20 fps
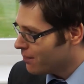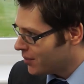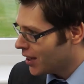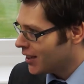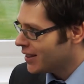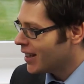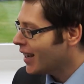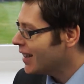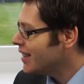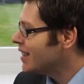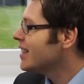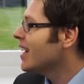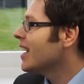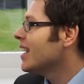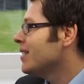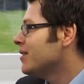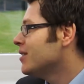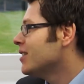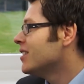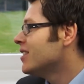the
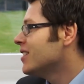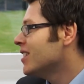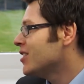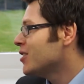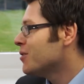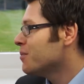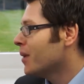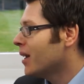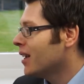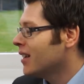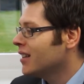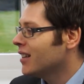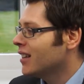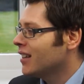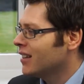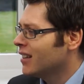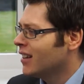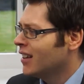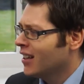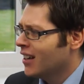day-to-day
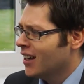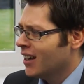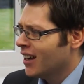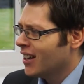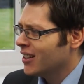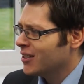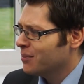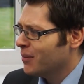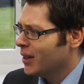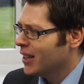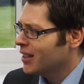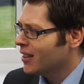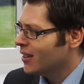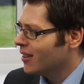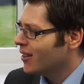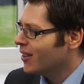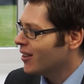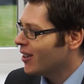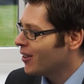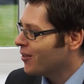decision-making has made
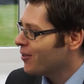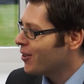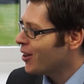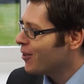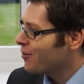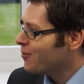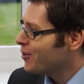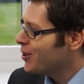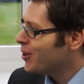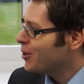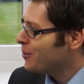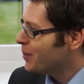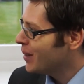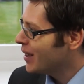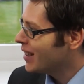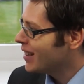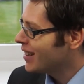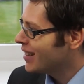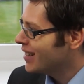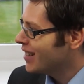a, a, a, real
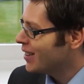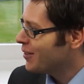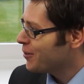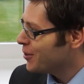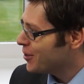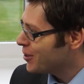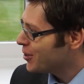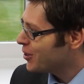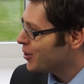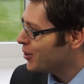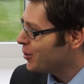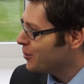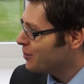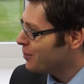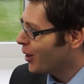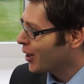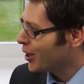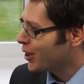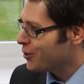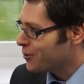big difference to
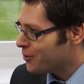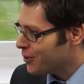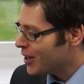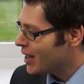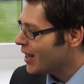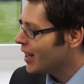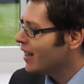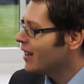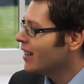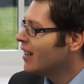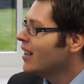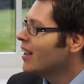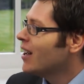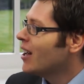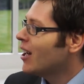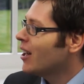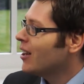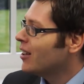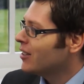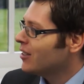my career
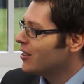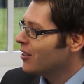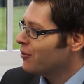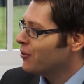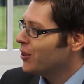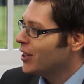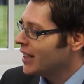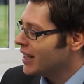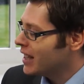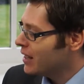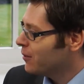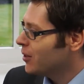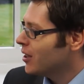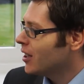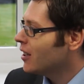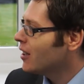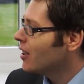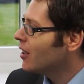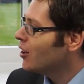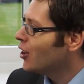and really given
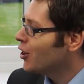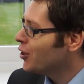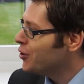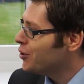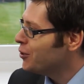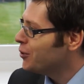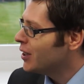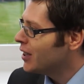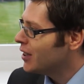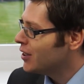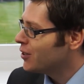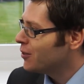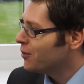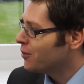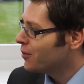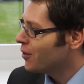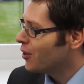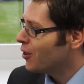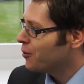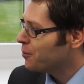it a, a new leash of,
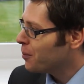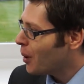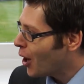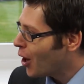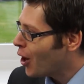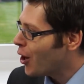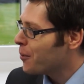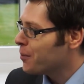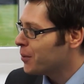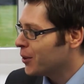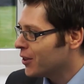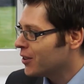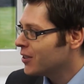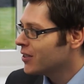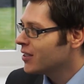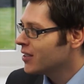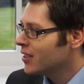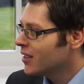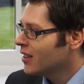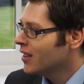of
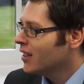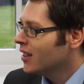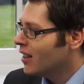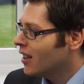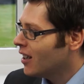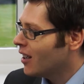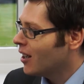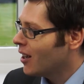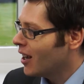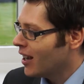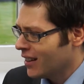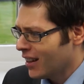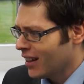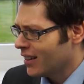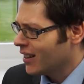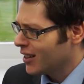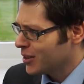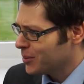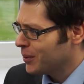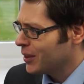purpose. Uh, and,
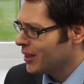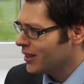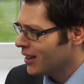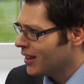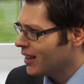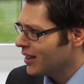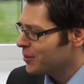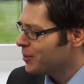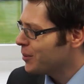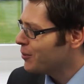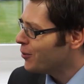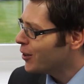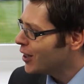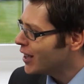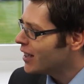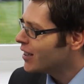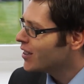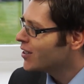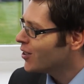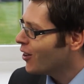and that's been that's been
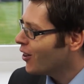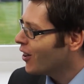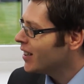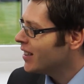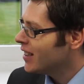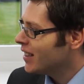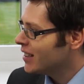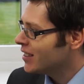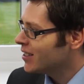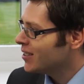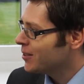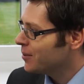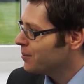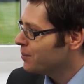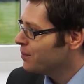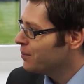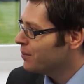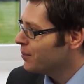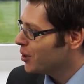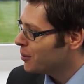really exciting to,
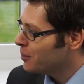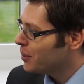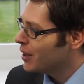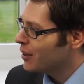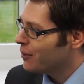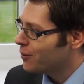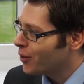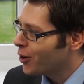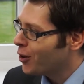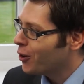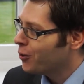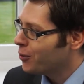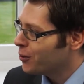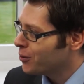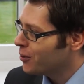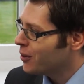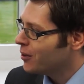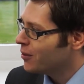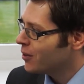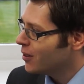to be involved. It
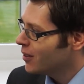must with. be